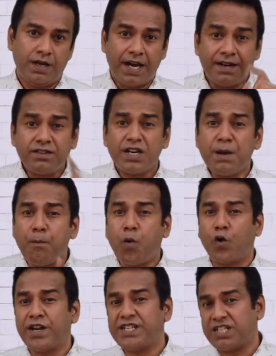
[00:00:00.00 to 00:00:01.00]
Another
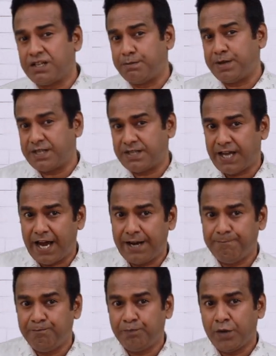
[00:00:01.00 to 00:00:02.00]
important step is
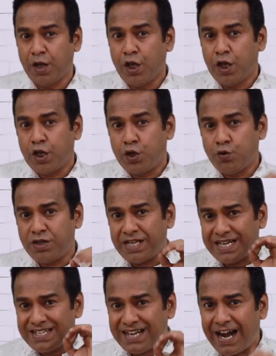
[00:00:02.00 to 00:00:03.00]
that you
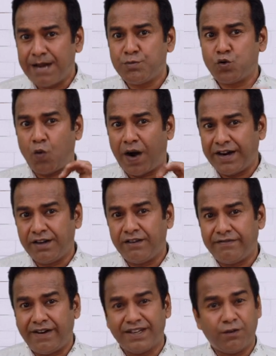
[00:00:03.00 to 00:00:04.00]
take time to
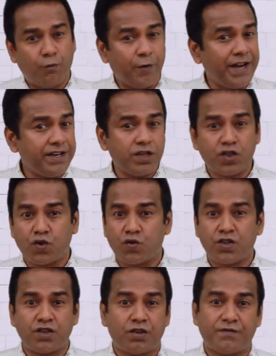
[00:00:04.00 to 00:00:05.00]
identify the various
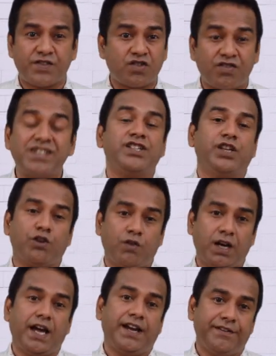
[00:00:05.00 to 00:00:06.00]
sources of stress in
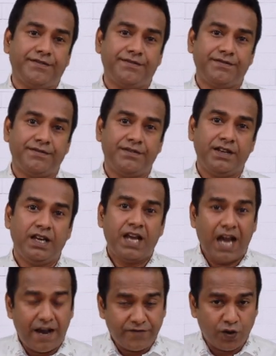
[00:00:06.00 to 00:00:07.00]
your life.
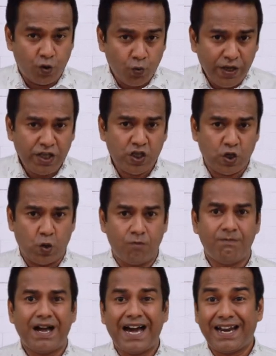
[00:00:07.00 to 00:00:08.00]
After doing
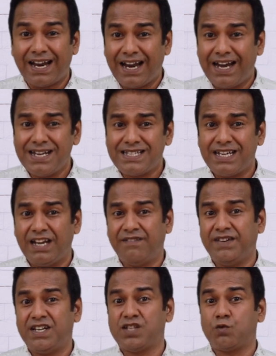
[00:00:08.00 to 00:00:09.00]
so, analyze
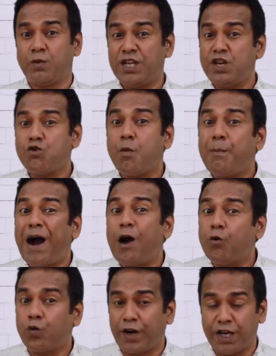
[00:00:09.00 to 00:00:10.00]
if it is within your
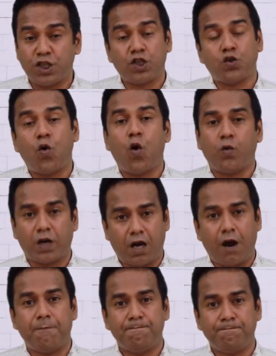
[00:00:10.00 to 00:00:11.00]
power range to
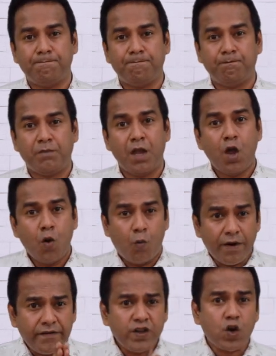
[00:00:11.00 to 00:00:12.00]
overcome.
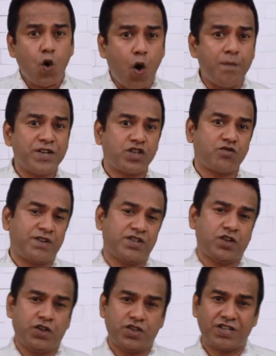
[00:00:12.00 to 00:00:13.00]
One of the common
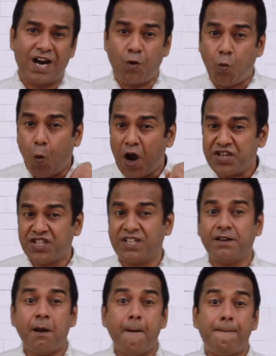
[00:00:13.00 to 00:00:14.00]
stressors are
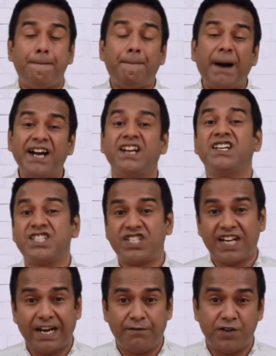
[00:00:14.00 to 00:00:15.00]
watching mindless
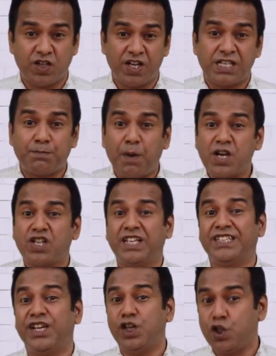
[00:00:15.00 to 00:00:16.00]
television,
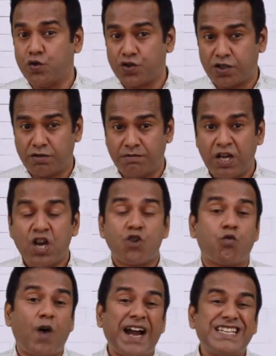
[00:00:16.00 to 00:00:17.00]
especially the news,
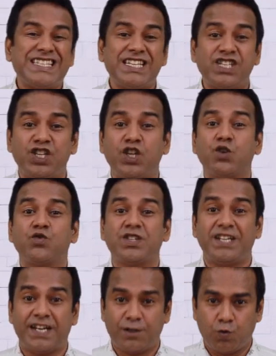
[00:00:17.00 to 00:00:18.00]
crisis
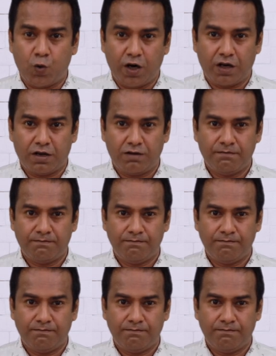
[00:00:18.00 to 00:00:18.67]
news network.